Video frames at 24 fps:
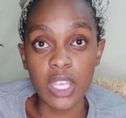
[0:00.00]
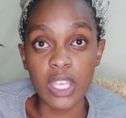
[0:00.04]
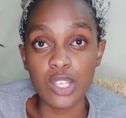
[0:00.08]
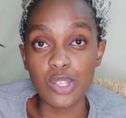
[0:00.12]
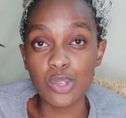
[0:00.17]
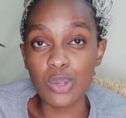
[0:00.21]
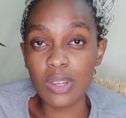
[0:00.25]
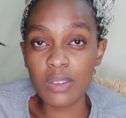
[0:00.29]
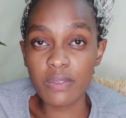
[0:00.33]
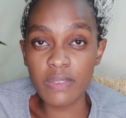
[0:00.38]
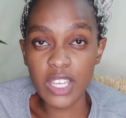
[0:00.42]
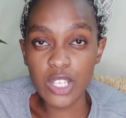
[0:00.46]

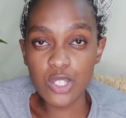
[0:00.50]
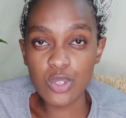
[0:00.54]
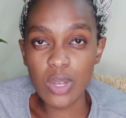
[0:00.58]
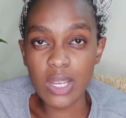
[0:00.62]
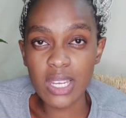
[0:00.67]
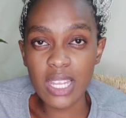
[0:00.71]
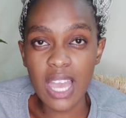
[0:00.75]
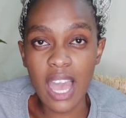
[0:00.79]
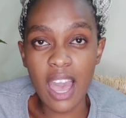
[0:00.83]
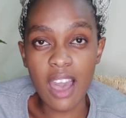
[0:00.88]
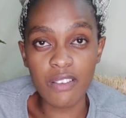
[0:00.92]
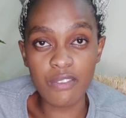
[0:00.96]
you'll
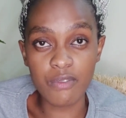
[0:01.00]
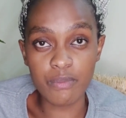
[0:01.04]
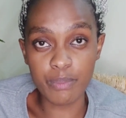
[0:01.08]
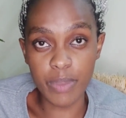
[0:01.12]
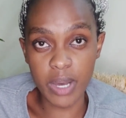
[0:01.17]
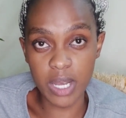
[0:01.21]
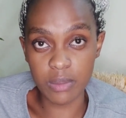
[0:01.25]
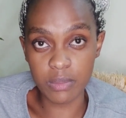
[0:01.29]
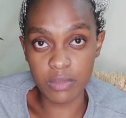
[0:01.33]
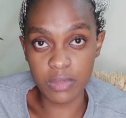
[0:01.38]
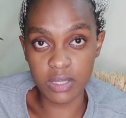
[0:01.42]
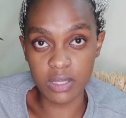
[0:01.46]
eventually have
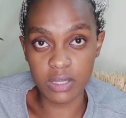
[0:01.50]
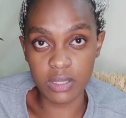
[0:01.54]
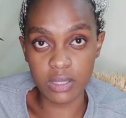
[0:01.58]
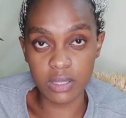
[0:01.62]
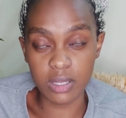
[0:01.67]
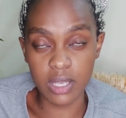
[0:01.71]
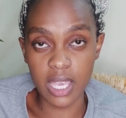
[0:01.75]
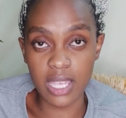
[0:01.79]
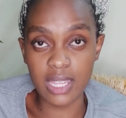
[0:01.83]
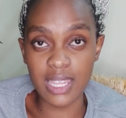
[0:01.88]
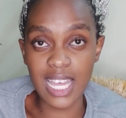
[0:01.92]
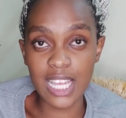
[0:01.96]
bumps.
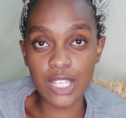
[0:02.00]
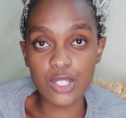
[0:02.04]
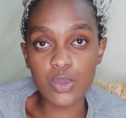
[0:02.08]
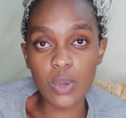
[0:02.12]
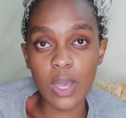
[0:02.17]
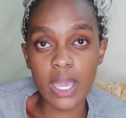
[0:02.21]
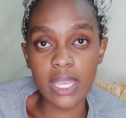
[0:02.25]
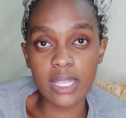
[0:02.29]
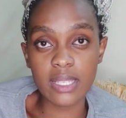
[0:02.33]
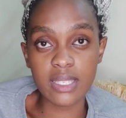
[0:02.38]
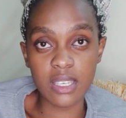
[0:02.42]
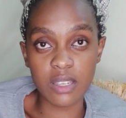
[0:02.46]
And that's
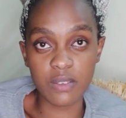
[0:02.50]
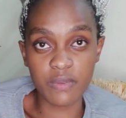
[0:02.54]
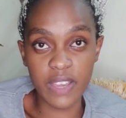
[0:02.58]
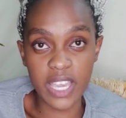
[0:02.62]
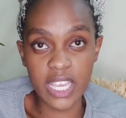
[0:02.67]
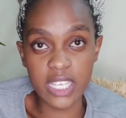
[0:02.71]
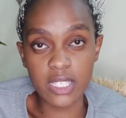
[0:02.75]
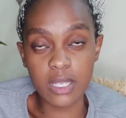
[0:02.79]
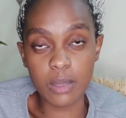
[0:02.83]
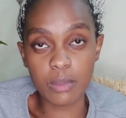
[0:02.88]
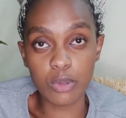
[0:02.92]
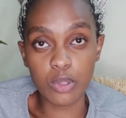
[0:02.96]
why it's
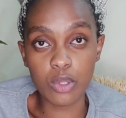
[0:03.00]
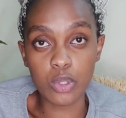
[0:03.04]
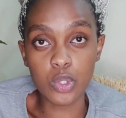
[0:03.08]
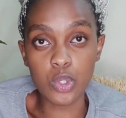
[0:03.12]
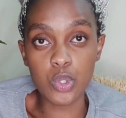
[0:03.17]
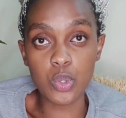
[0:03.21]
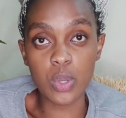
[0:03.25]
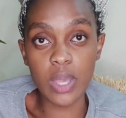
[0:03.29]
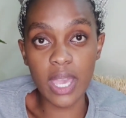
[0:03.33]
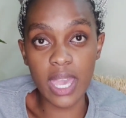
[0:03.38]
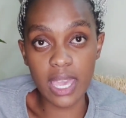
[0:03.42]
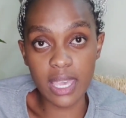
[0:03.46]
advisable
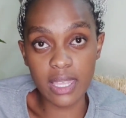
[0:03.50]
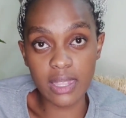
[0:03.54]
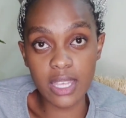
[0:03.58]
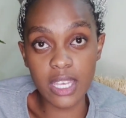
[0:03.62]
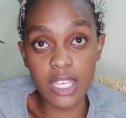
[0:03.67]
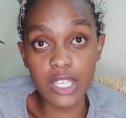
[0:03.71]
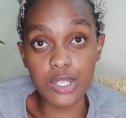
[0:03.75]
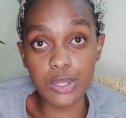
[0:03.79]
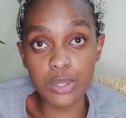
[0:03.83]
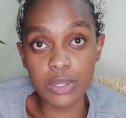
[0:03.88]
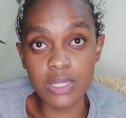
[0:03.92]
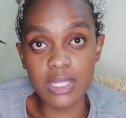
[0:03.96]
to either
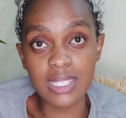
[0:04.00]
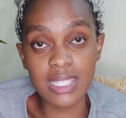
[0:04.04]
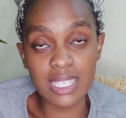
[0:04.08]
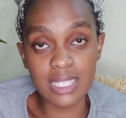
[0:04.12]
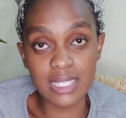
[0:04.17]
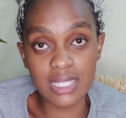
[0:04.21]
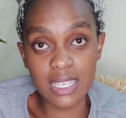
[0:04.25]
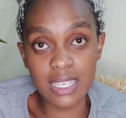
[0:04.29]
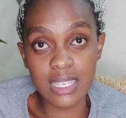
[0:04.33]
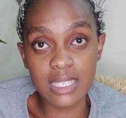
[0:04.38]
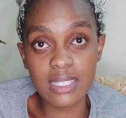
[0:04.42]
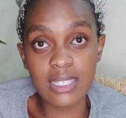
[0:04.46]
use
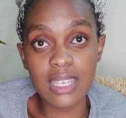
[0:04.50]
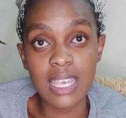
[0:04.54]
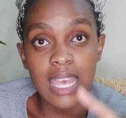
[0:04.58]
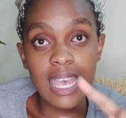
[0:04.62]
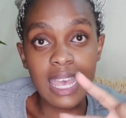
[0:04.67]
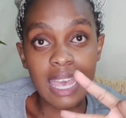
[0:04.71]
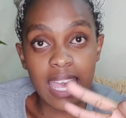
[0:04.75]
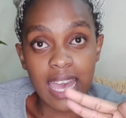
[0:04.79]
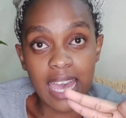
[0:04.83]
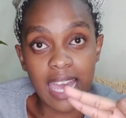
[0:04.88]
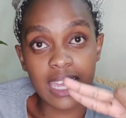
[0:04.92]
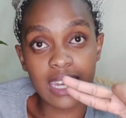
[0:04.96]
scissors
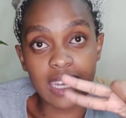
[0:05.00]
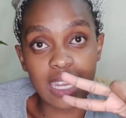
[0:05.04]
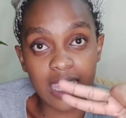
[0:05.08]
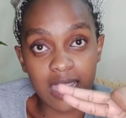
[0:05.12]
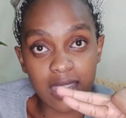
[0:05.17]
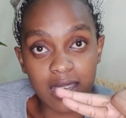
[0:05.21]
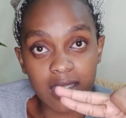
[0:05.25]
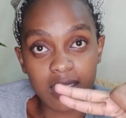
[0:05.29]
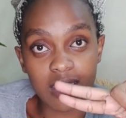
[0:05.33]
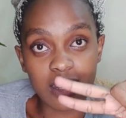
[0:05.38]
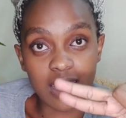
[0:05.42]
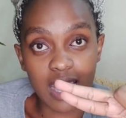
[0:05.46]
and
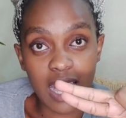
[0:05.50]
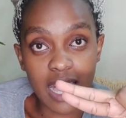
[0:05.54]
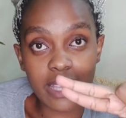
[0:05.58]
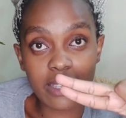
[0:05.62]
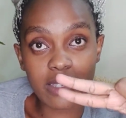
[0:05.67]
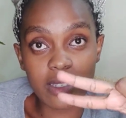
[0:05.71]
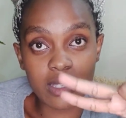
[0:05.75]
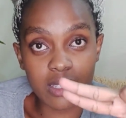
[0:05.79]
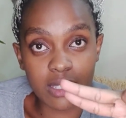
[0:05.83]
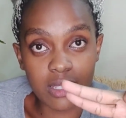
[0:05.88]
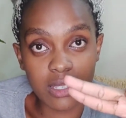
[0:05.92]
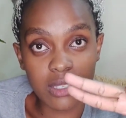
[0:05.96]
like
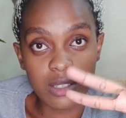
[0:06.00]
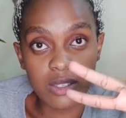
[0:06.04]
cut